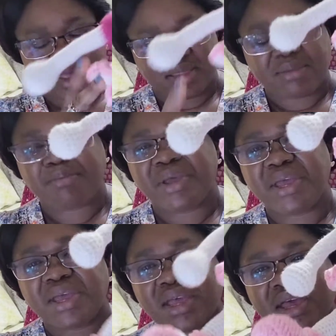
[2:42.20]
The
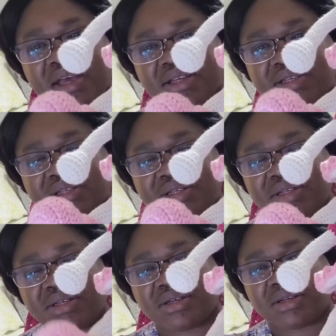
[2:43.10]
pink is,
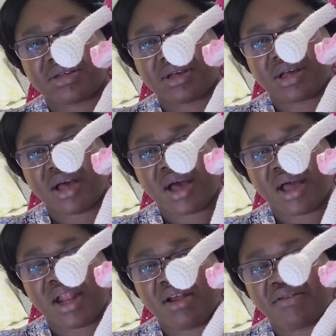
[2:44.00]
I
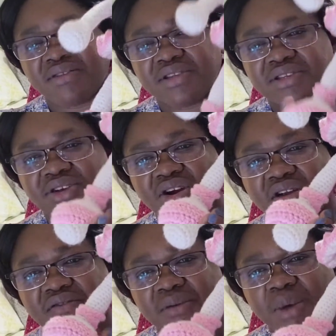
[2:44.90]
love this yarn
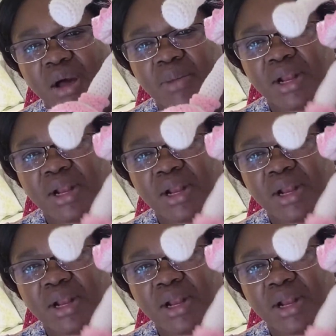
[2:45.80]
from Hobby